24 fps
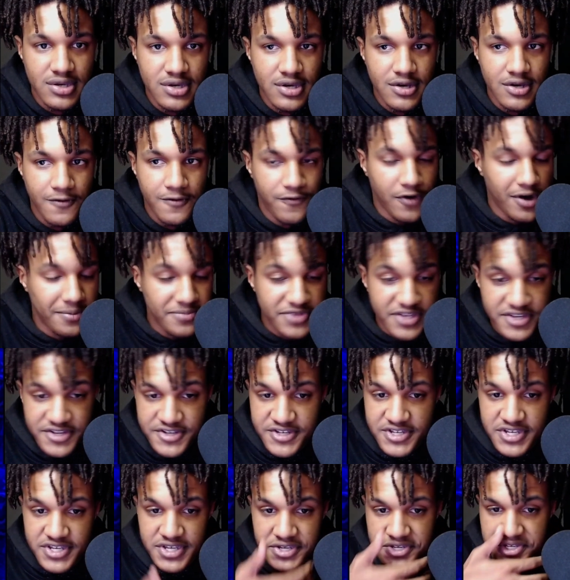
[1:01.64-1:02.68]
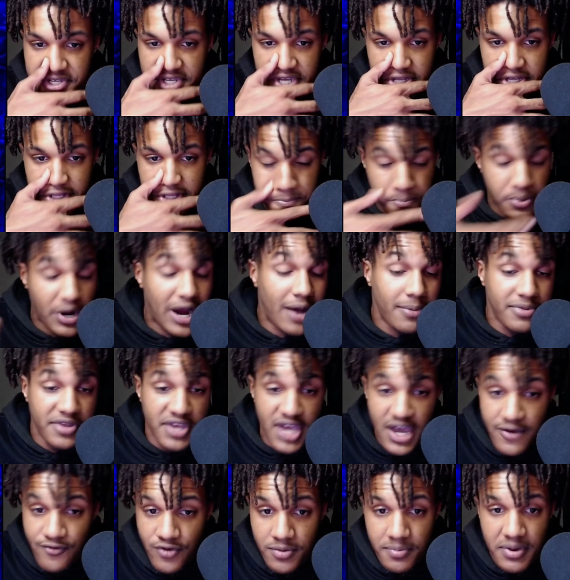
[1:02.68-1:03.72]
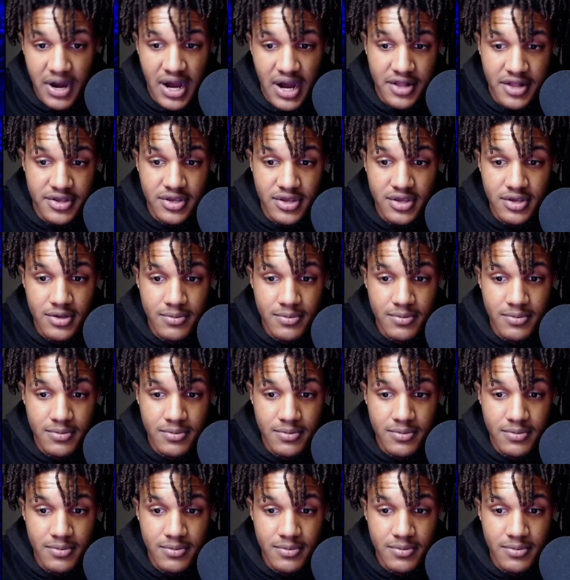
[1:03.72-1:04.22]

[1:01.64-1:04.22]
from this season, and probably everybody,